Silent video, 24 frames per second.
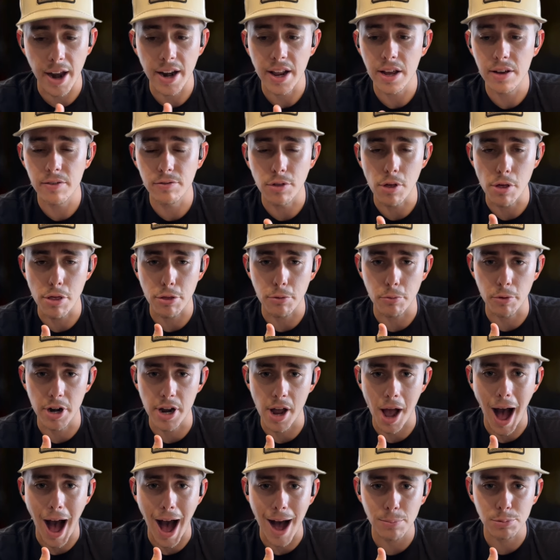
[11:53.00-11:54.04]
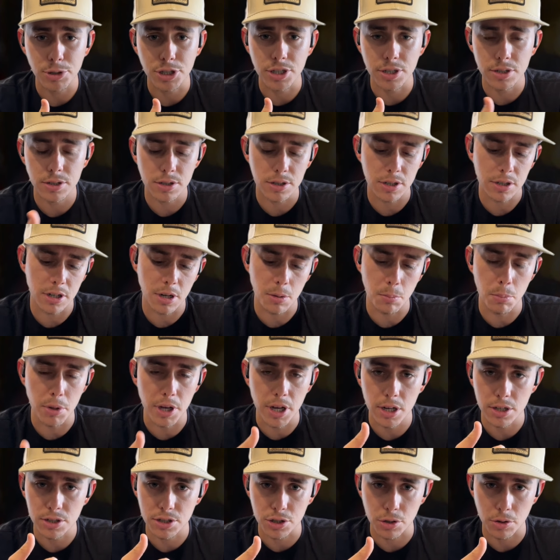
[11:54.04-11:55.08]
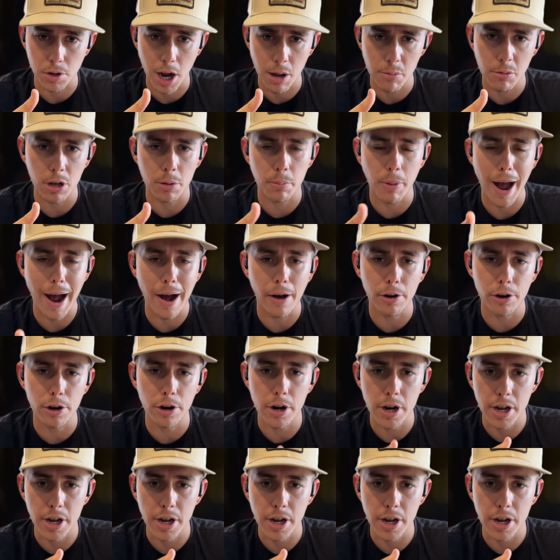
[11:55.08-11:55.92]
of the three options. It could be a ceramic powder,